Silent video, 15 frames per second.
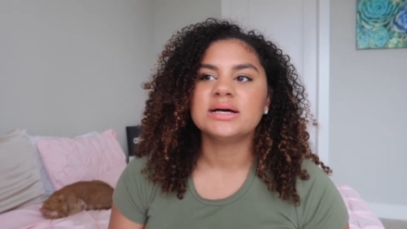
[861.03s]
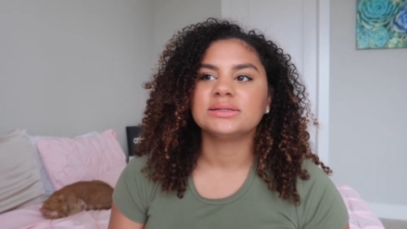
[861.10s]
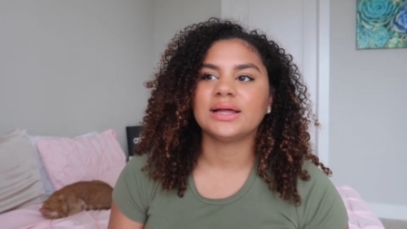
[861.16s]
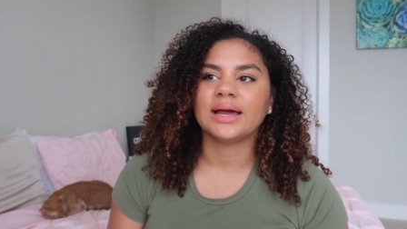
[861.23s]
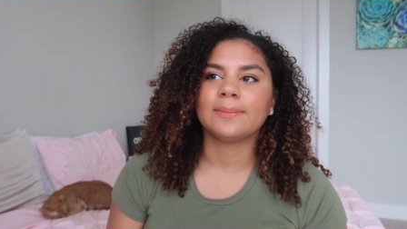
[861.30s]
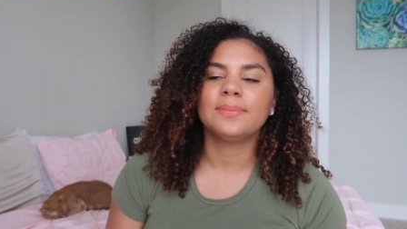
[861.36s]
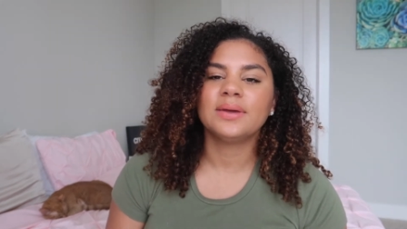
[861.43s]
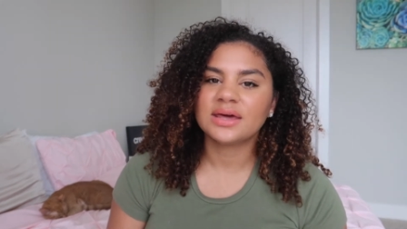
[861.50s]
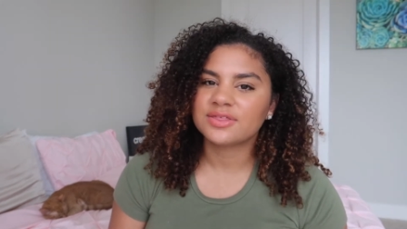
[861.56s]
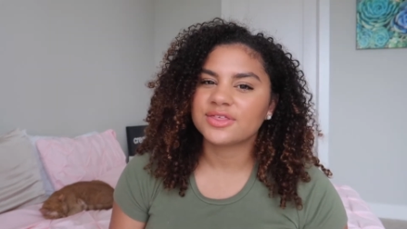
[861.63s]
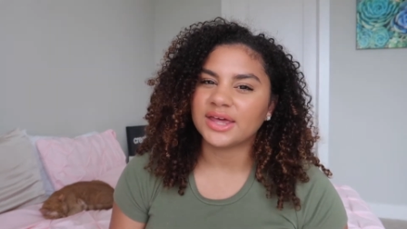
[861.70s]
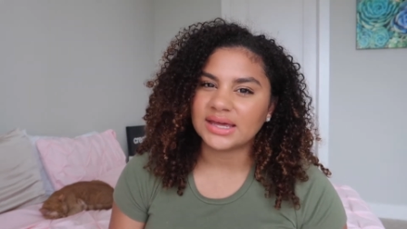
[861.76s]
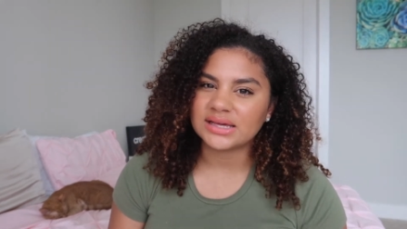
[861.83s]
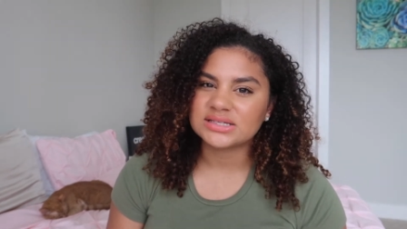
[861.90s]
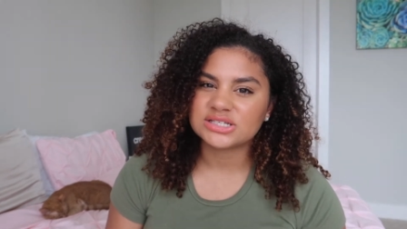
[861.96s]
like big
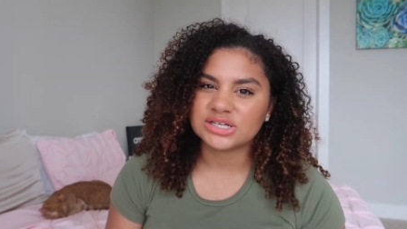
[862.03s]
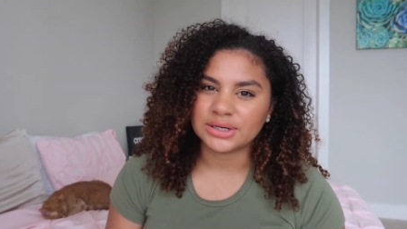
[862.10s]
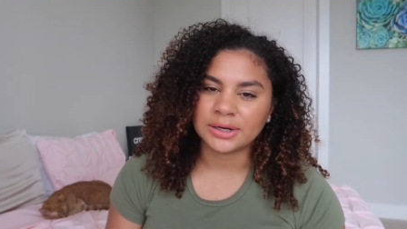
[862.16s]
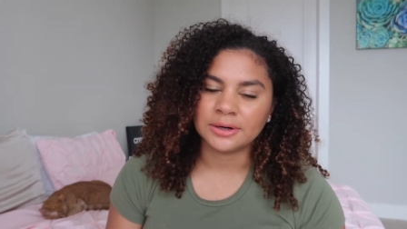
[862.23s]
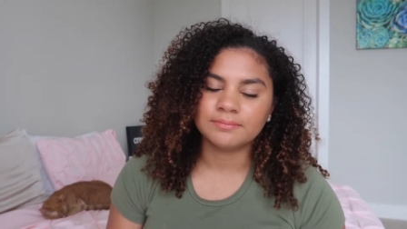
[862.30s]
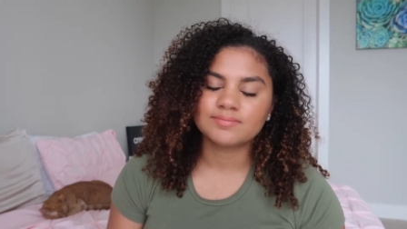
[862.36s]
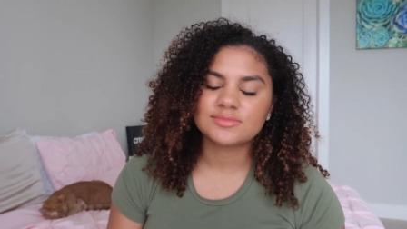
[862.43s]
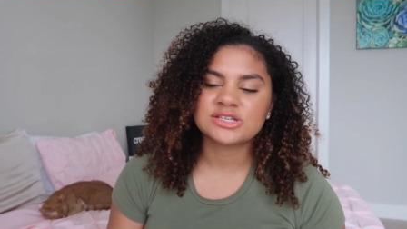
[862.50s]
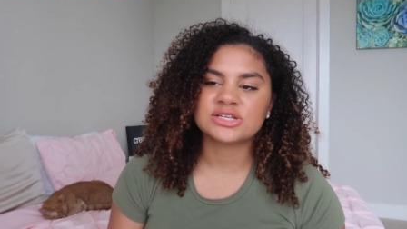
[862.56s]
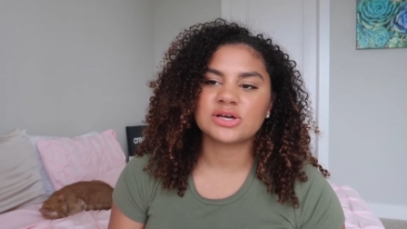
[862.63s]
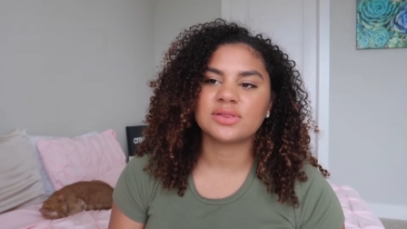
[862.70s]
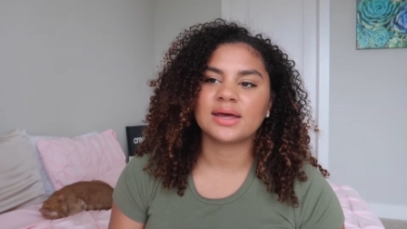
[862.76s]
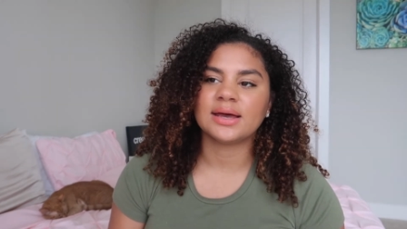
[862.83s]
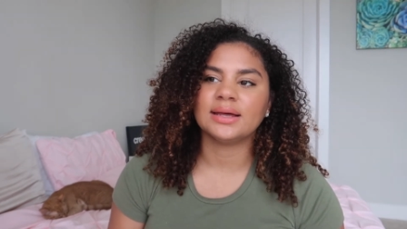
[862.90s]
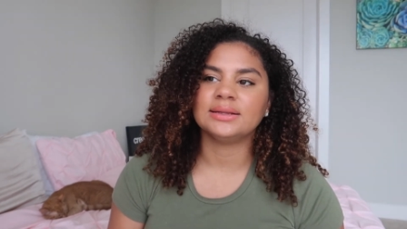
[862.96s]
things you know
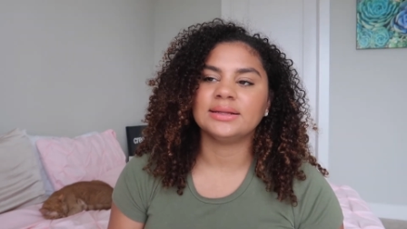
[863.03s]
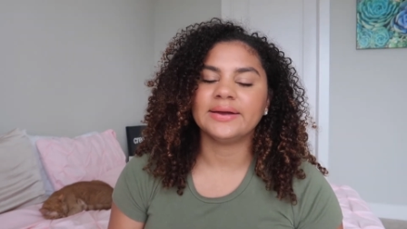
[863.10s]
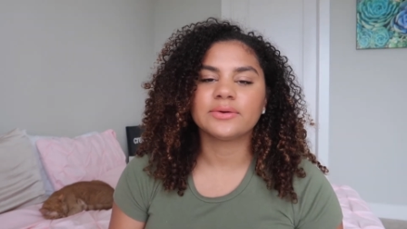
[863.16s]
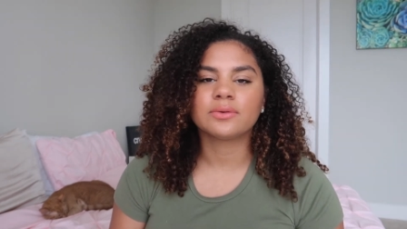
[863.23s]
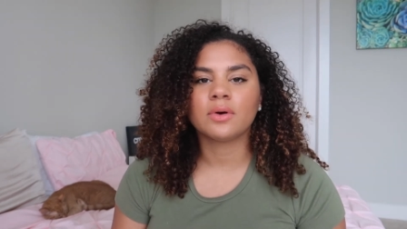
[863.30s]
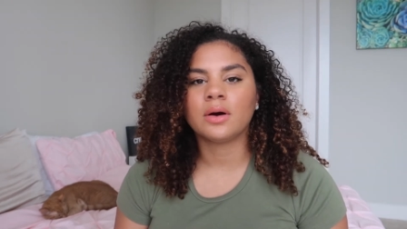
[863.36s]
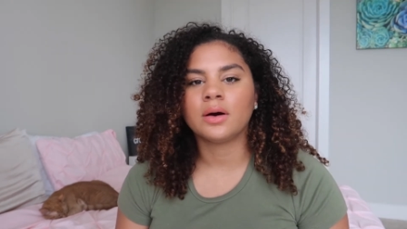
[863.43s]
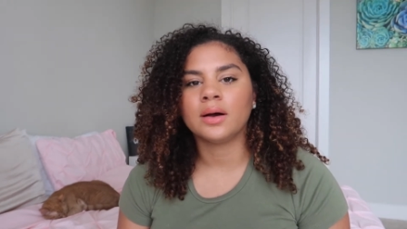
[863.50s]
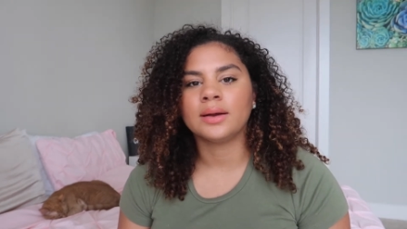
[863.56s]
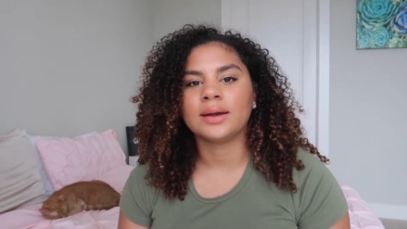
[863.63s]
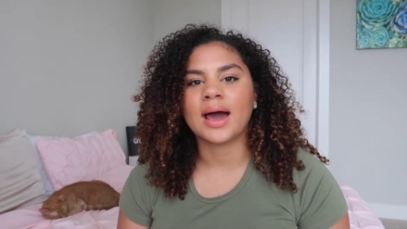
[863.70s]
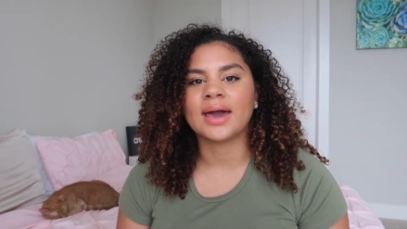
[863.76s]
so that later on